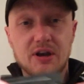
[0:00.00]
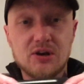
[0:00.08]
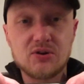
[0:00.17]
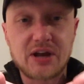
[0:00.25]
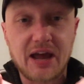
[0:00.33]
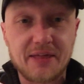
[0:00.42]

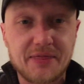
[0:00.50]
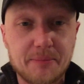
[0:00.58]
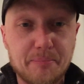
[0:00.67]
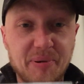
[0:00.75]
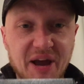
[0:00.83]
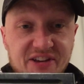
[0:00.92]
look at the
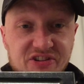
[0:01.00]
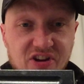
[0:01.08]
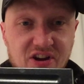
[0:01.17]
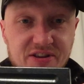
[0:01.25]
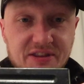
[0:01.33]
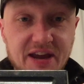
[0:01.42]
back
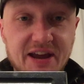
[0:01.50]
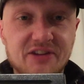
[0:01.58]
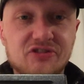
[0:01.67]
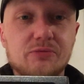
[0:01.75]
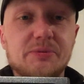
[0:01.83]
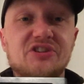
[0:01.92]
side. There
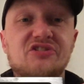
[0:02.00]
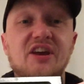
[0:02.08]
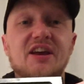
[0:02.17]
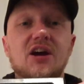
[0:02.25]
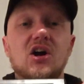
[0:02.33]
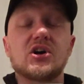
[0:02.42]
has to be
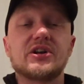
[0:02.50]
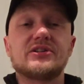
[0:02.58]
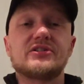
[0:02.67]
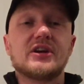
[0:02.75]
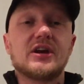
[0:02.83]
SEGA on it,